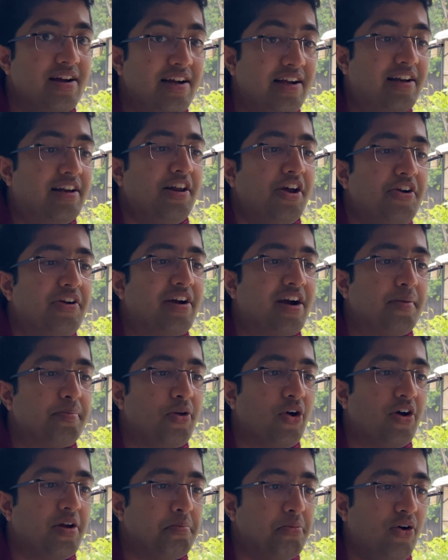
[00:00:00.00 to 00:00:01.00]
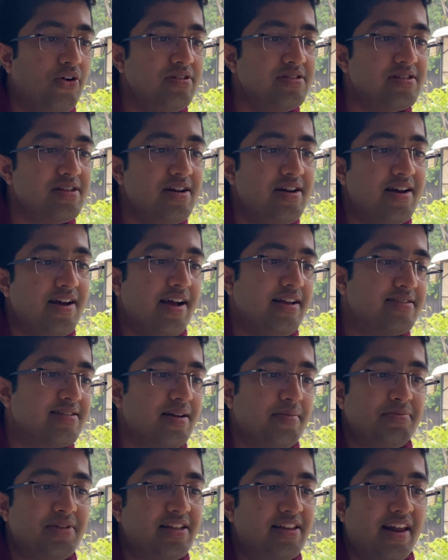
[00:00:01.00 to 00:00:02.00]
clearing up your inbox is
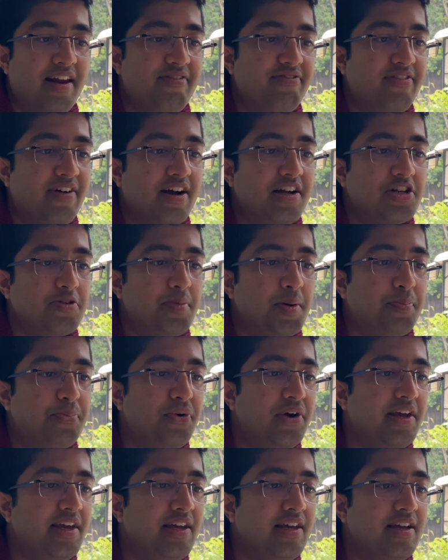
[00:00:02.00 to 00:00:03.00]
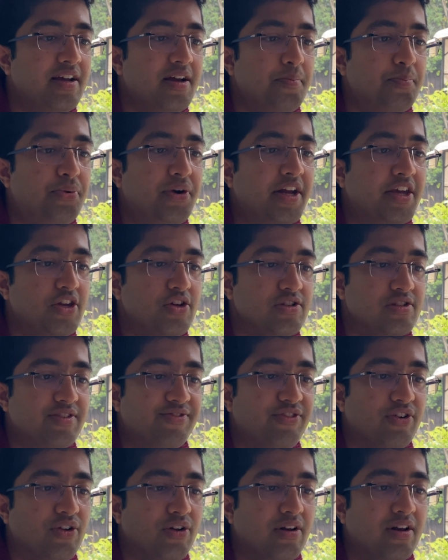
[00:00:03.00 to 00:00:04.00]
something that I find to be pretty
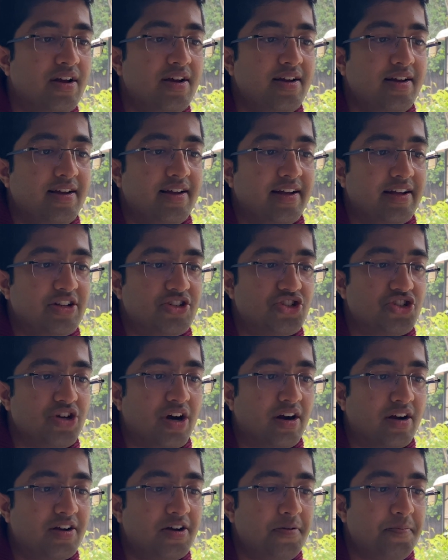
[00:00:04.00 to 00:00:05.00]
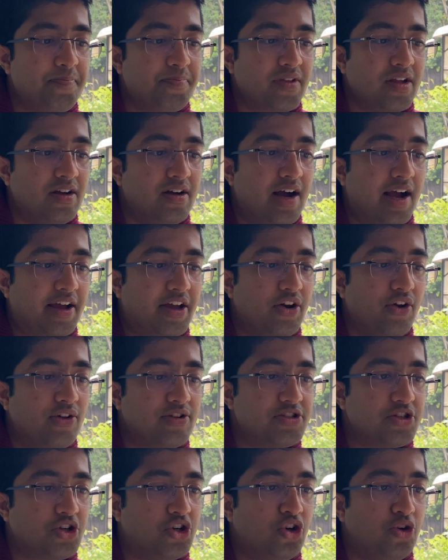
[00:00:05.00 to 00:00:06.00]
useful in Chuck. I can
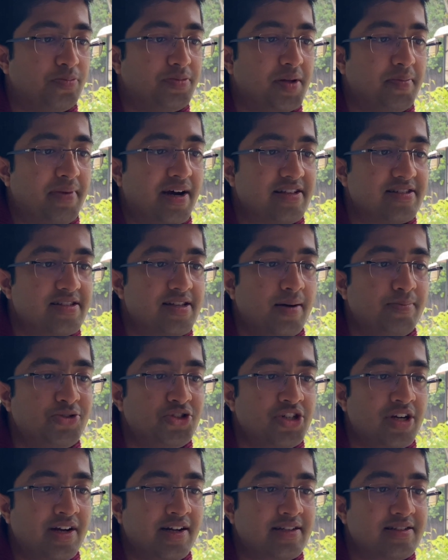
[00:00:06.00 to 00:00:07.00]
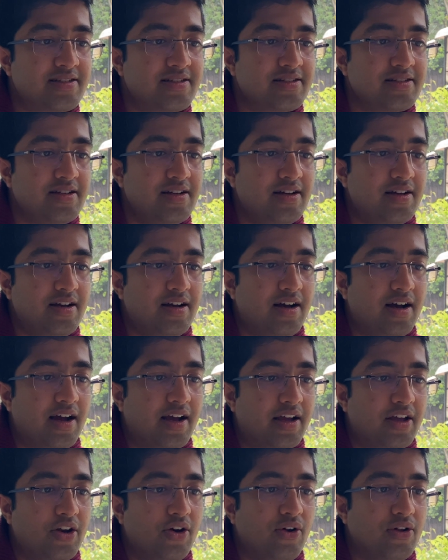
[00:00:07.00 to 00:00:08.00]
also group them by subjects. I
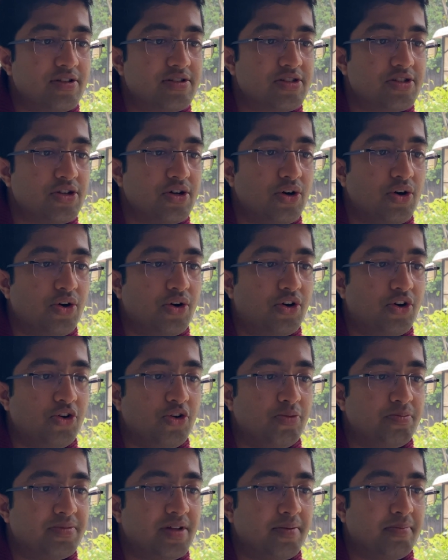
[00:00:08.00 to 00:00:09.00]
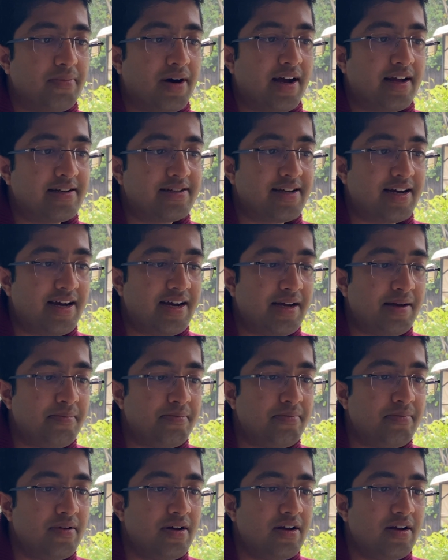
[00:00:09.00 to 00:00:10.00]
can also group them by
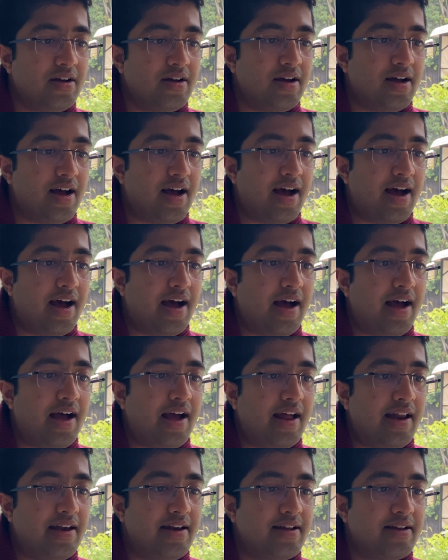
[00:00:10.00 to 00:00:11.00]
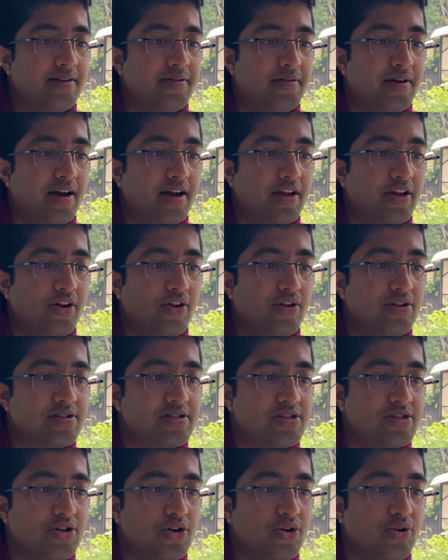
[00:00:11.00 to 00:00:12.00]
time, and I can
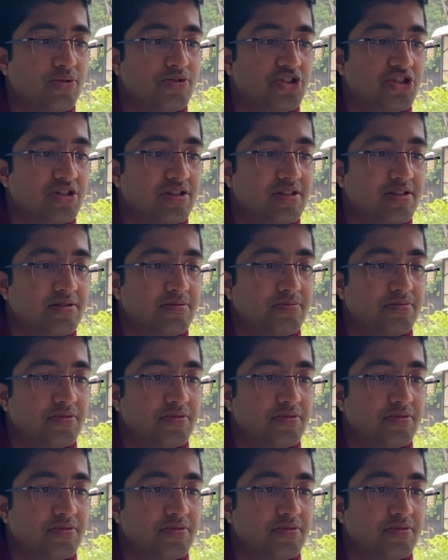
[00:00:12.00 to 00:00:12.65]
also just